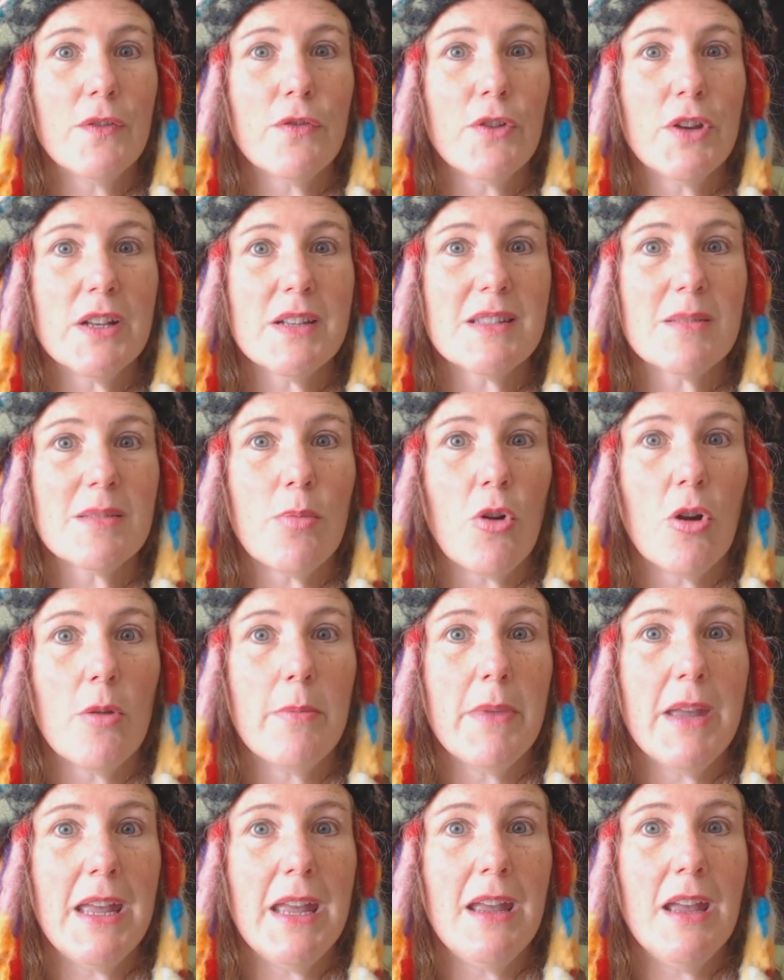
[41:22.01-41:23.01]
Feel free to
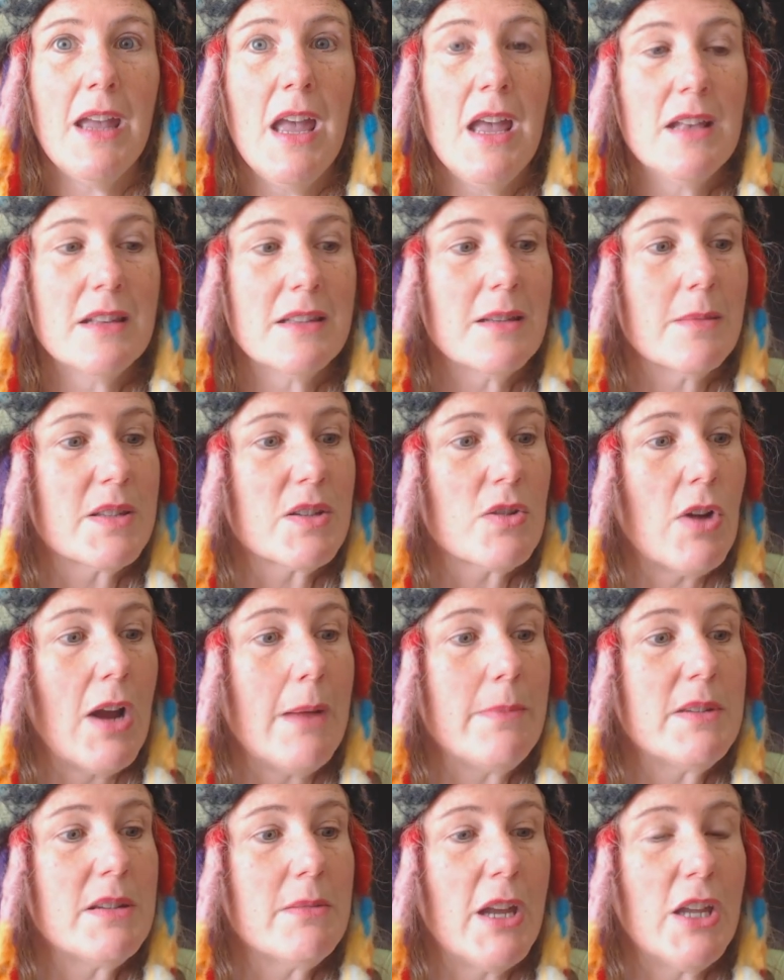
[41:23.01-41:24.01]
support me.
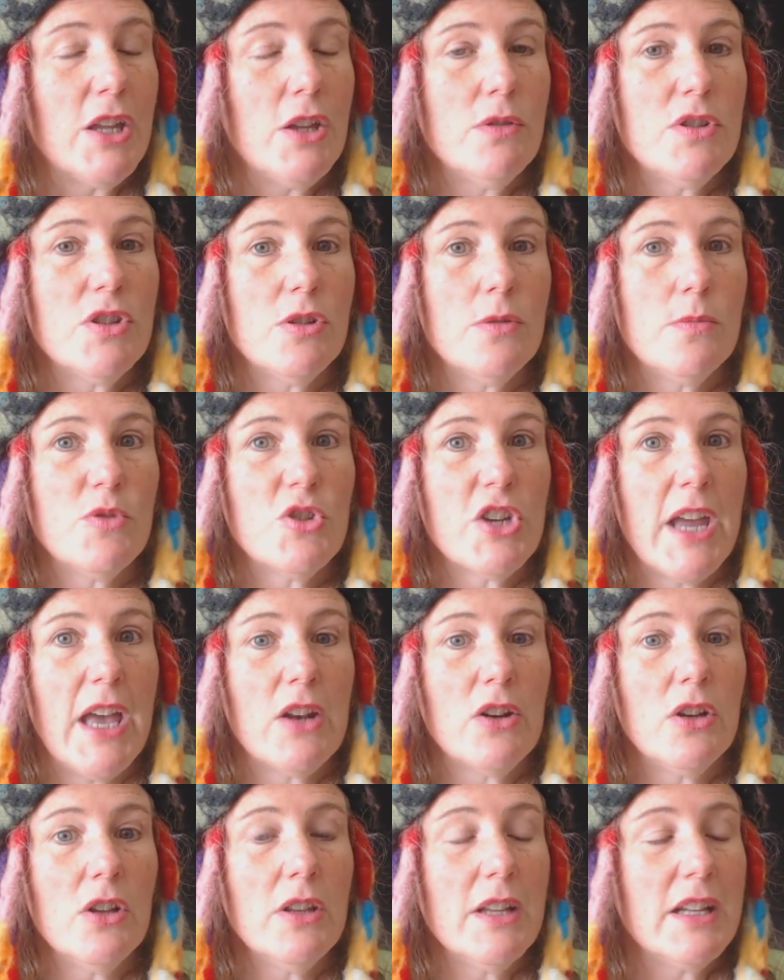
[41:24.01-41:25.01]
Subscribe to my YouTube
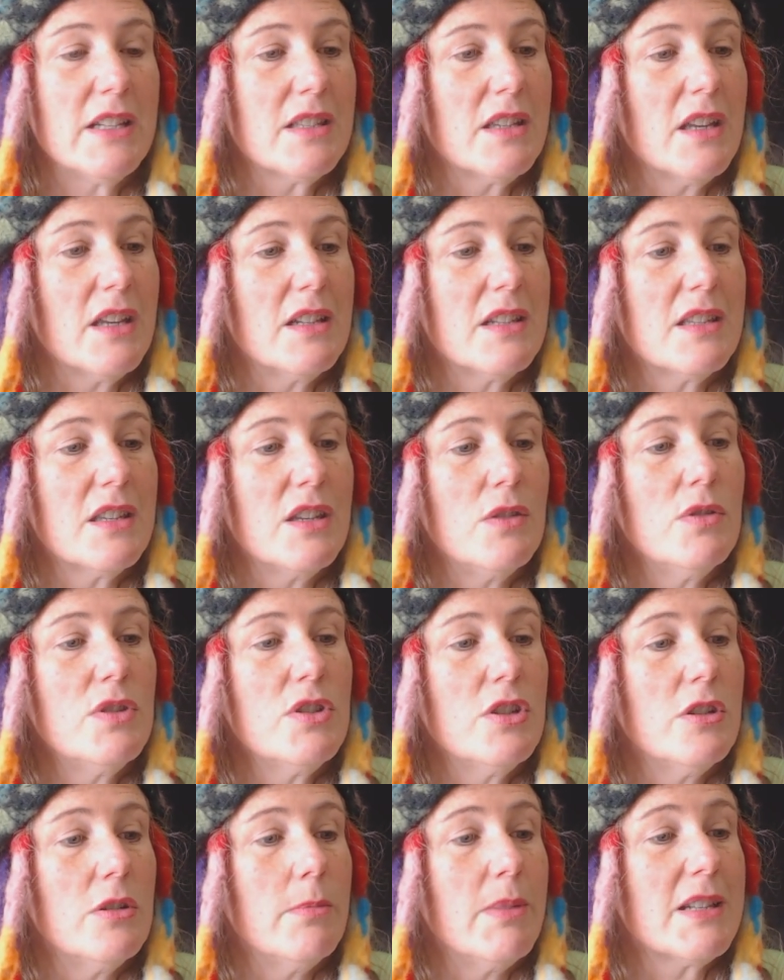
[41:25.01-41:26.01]
channel. It's
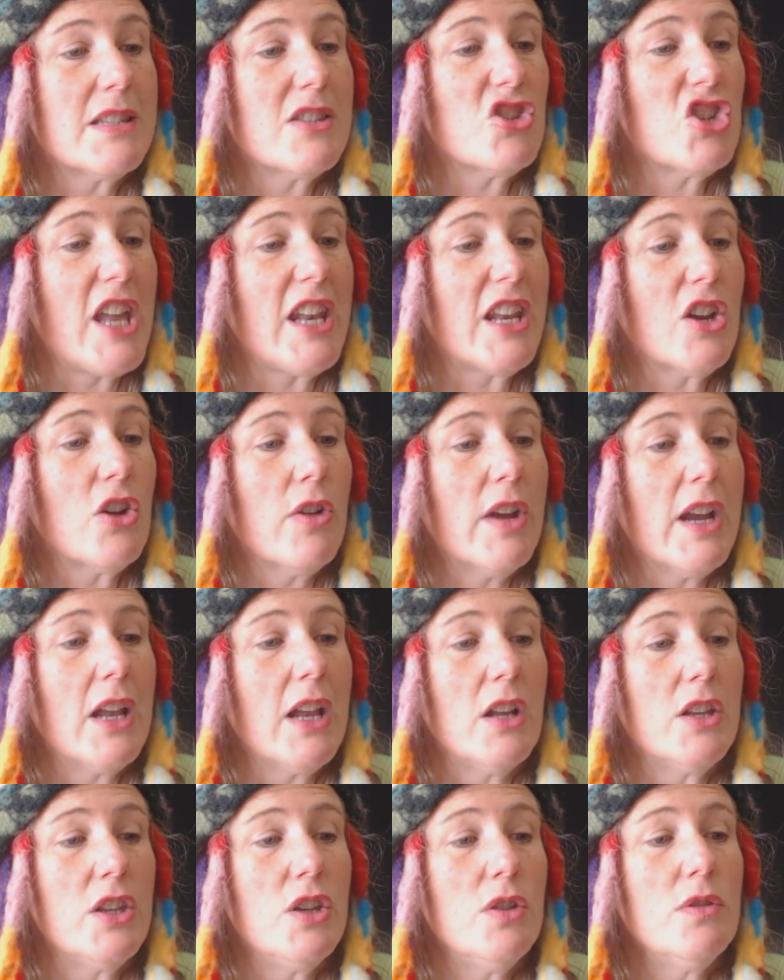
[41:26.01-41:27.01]
YouTube. It's Shannon
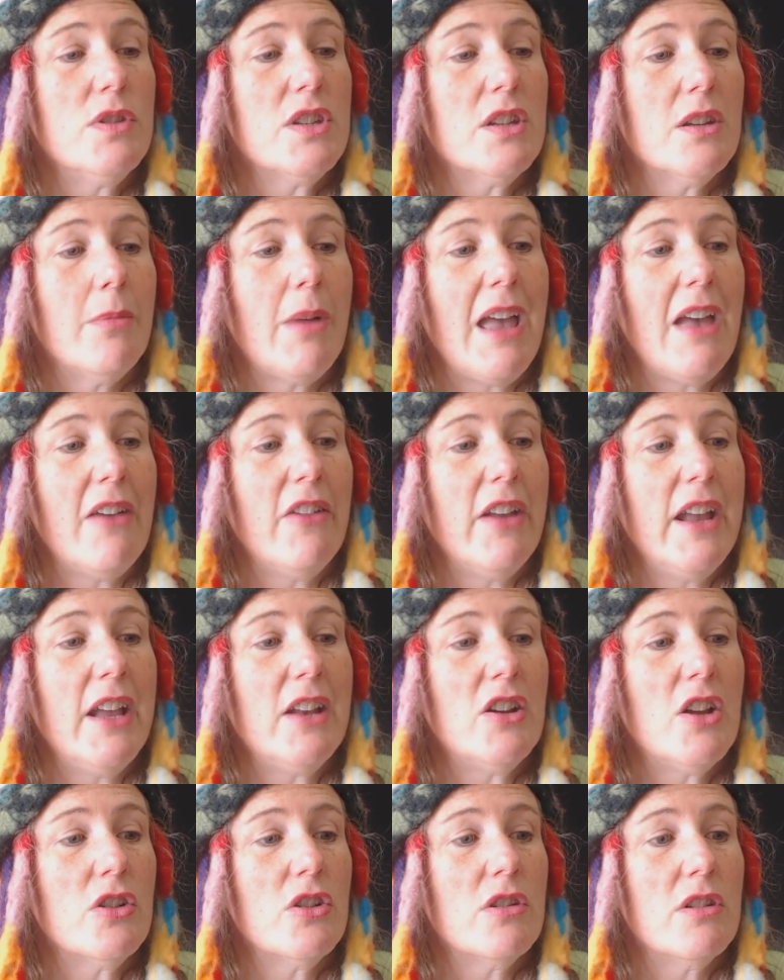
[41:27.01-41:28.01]
Kringen on YouTube. I have
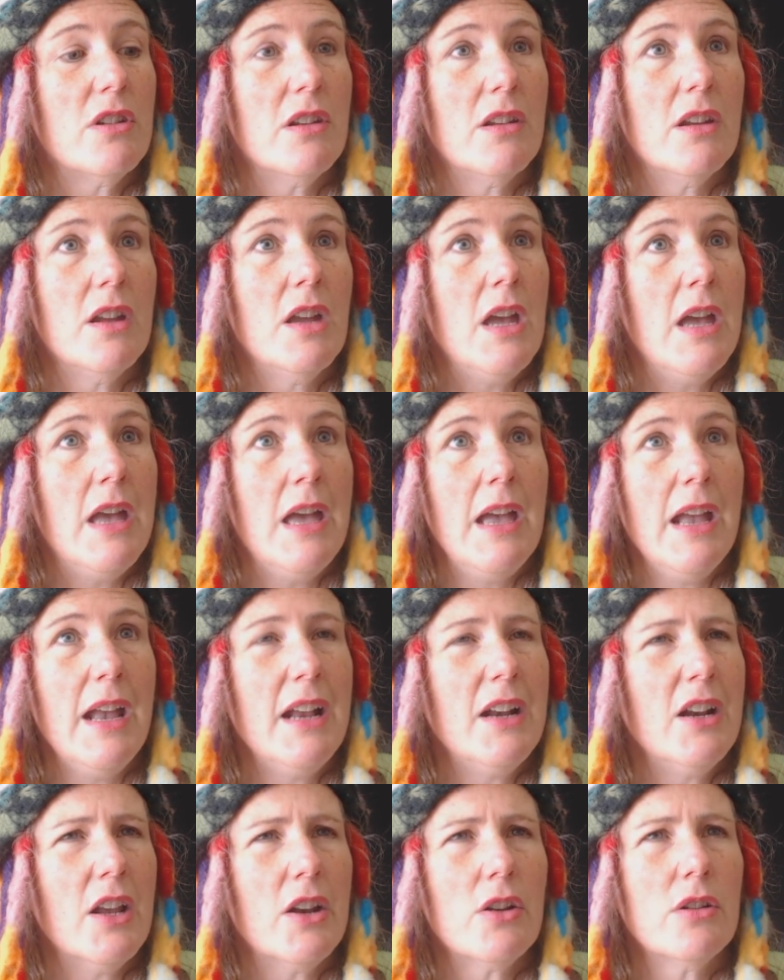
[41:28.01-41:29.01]

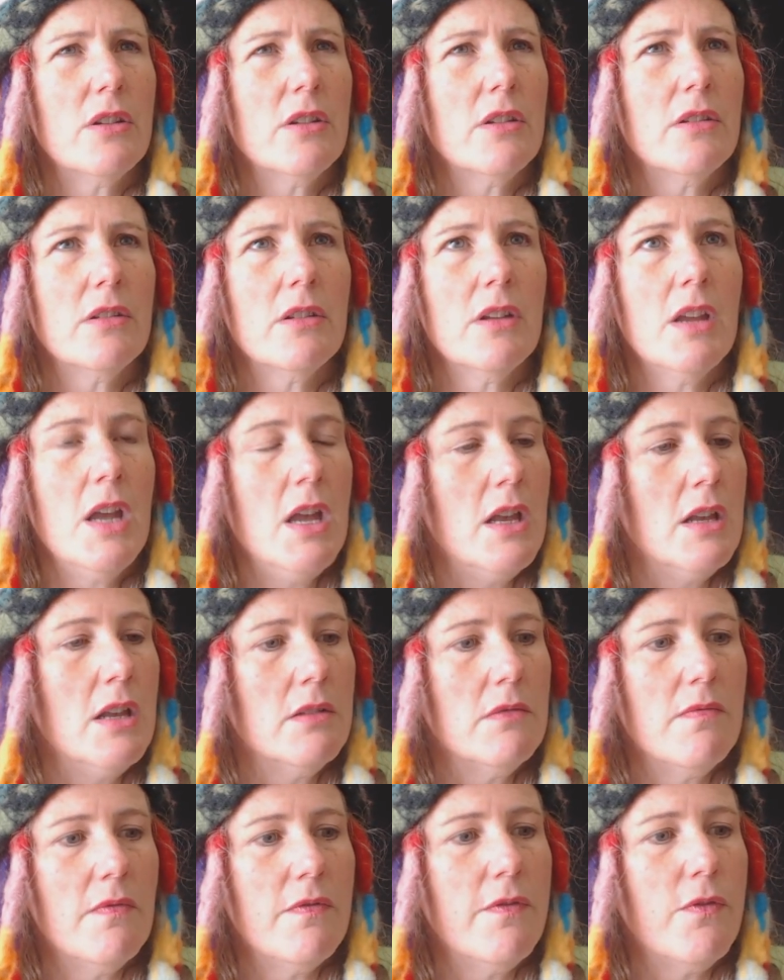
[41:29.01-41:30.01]
840
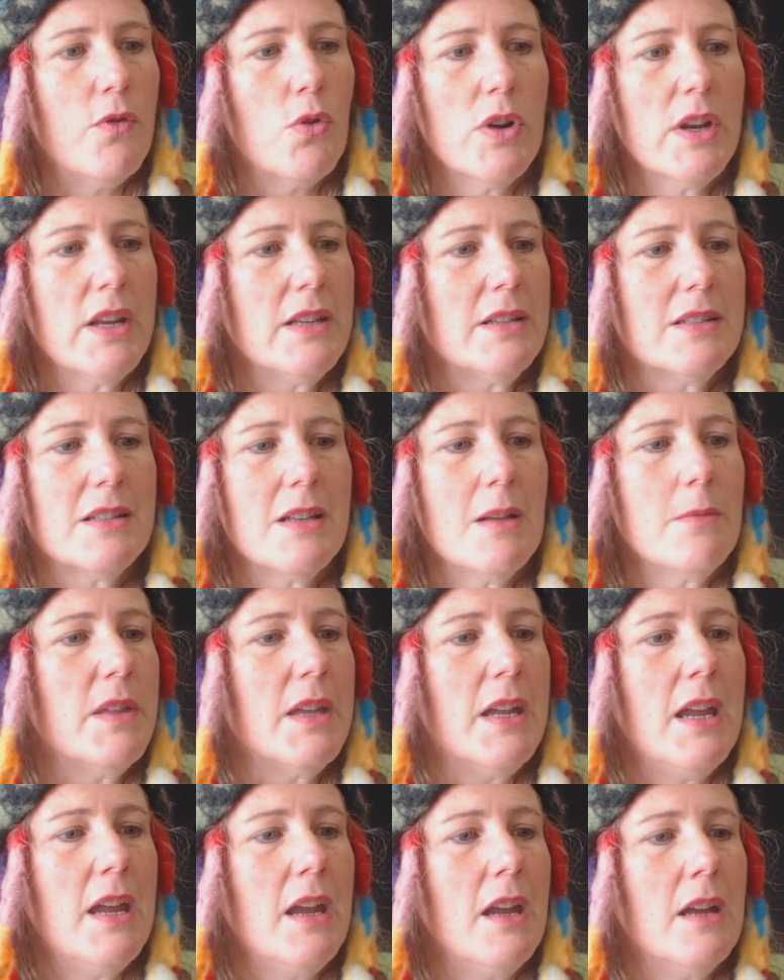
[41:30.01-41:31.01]

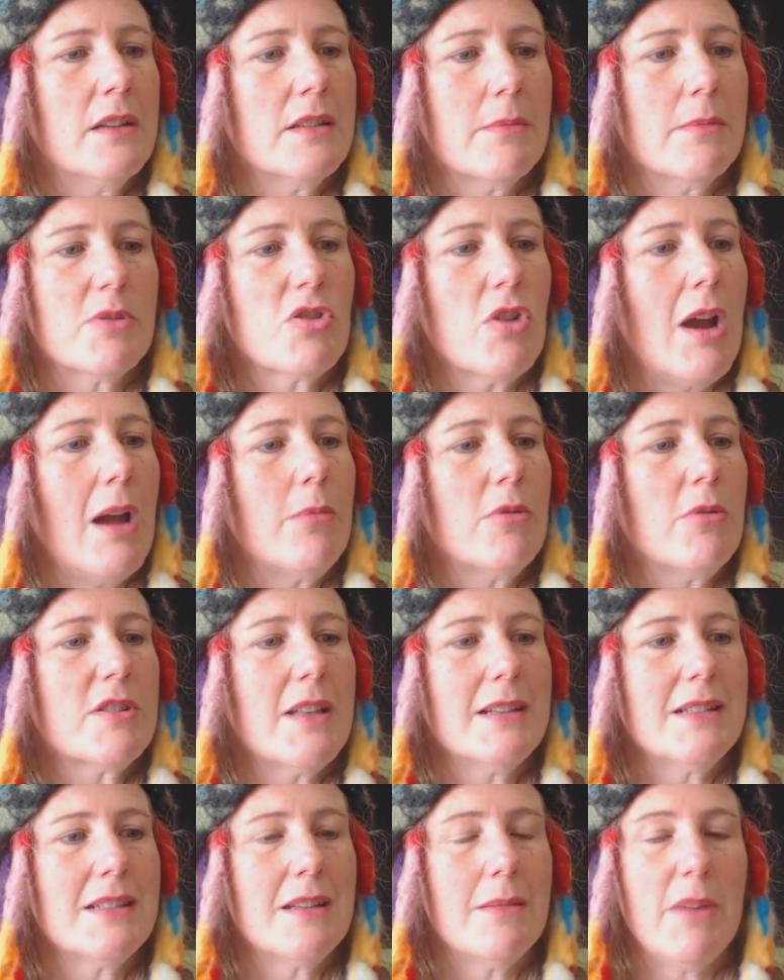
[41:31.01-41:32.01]
something
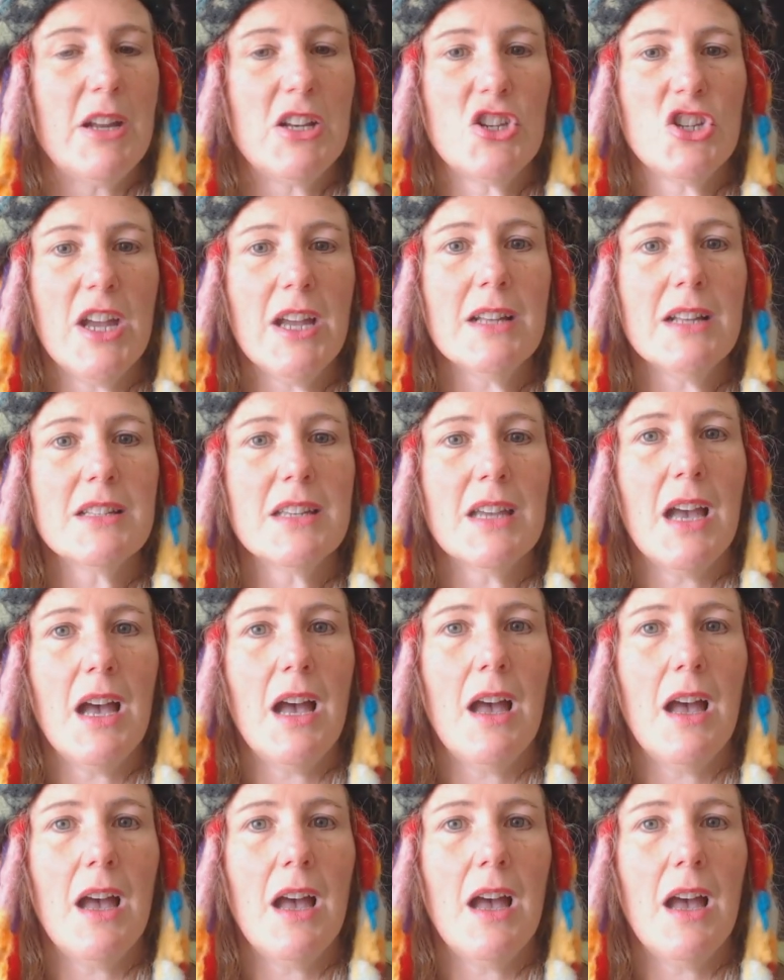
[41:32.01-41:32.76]
subscribers last time I checked.